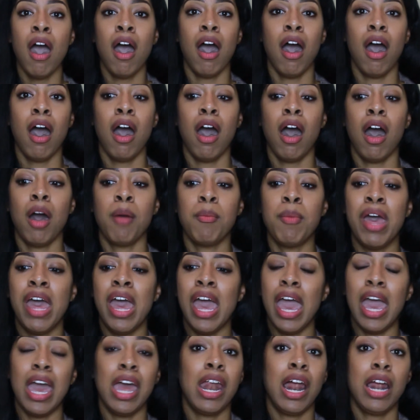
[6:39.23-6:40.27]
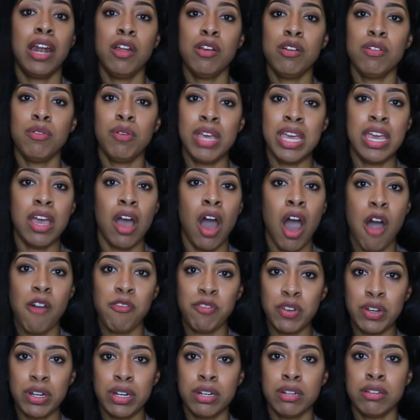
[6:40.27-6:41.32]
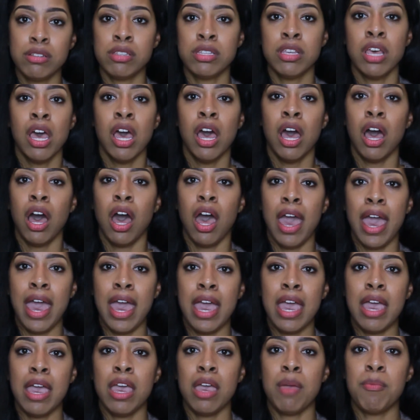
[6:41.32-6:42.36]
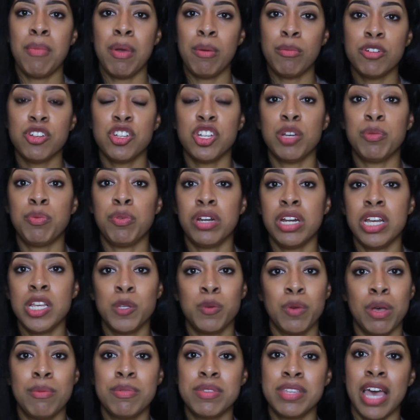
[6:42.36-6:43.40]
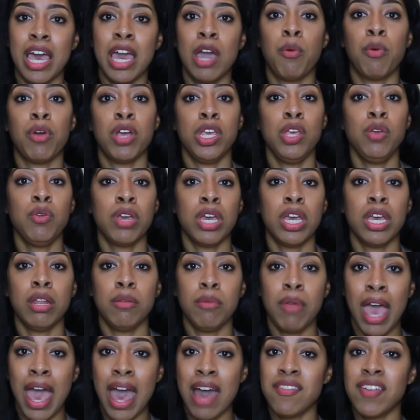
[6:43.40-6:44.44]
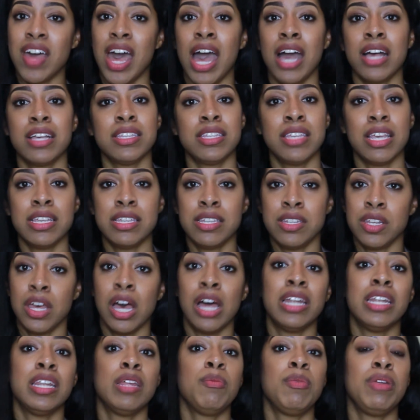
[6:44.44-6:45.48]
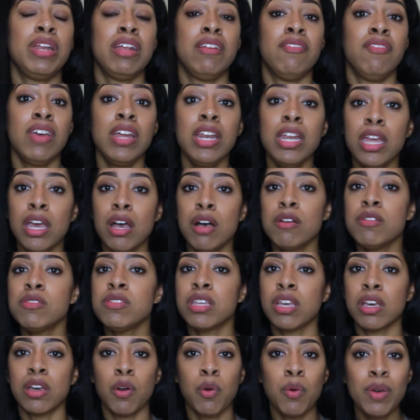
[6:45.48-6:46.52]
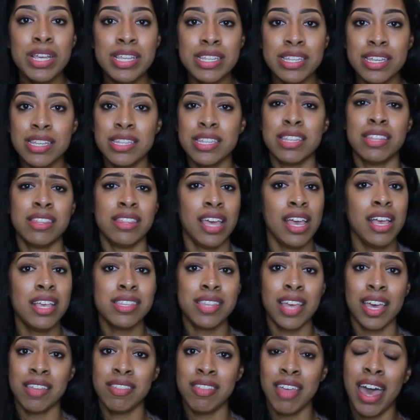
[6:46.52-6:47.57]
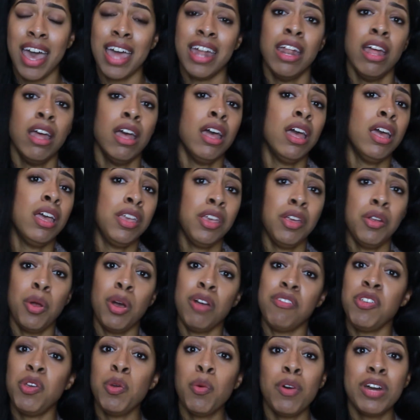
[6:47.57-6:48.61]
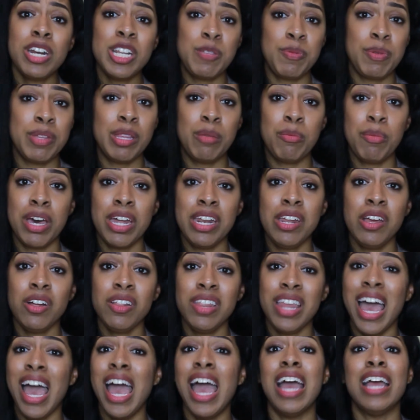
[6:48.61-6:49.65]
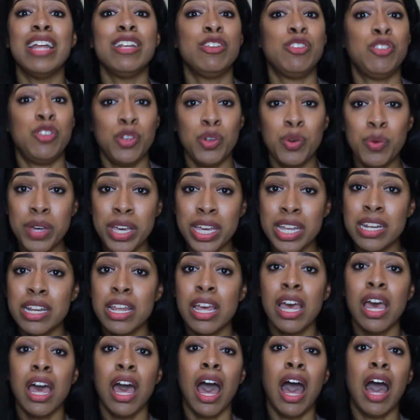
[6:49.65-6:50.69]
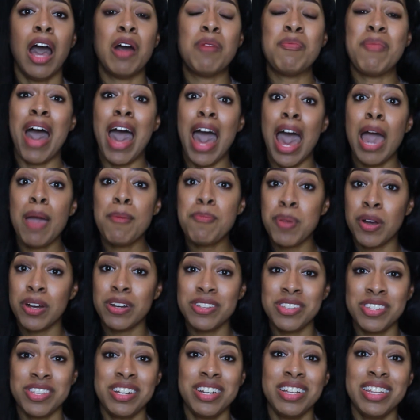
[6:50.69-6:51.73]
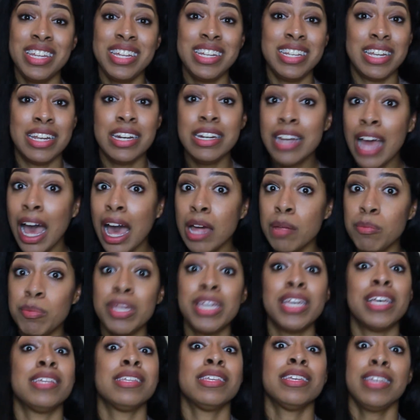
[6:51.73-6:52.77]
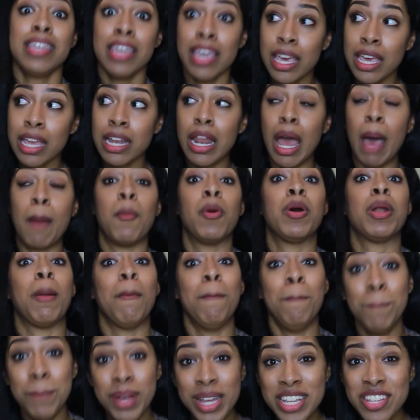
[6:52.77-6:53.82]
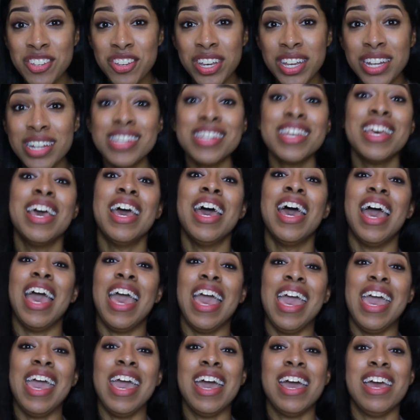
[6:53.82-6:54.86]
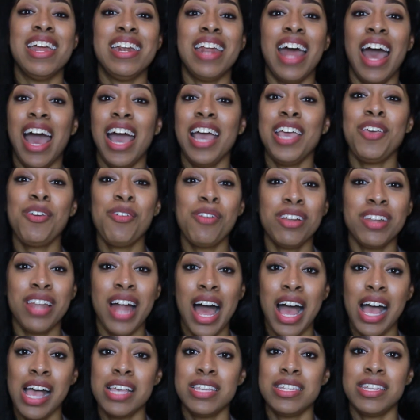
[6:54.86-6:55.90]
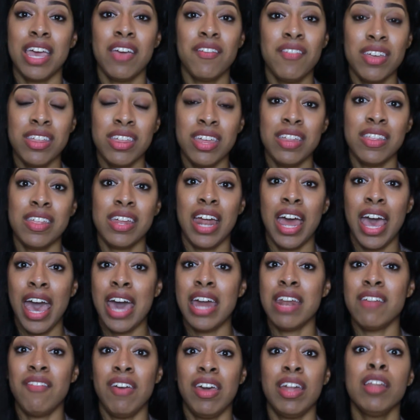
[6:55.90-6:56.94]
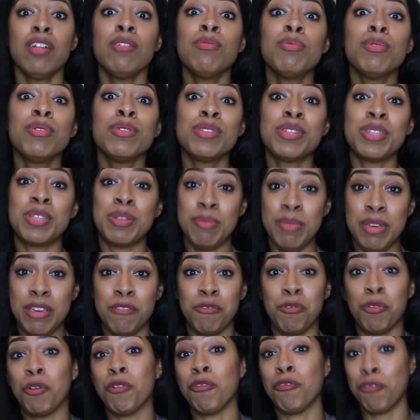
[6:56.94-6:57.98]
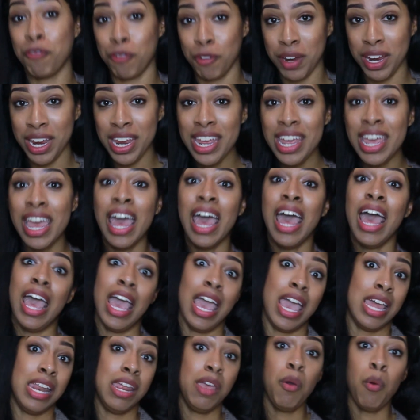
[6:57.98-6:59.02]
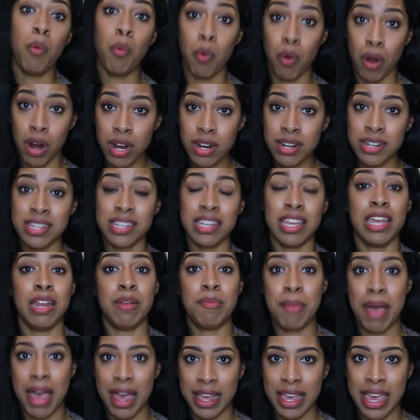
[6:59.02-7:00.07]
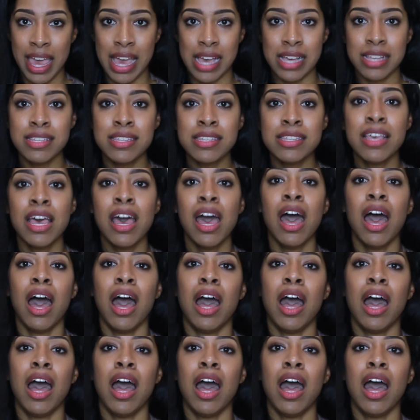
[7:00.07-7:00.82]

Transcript: Um, and I know he offers a membership on his website where you can have access to unlimited videos and quizzes and things like that. You know, if you want to spend the money on that, do it. Um, I personally did not because again, i want a budget and I utilized everything that I had available to me for free and it worked in my case.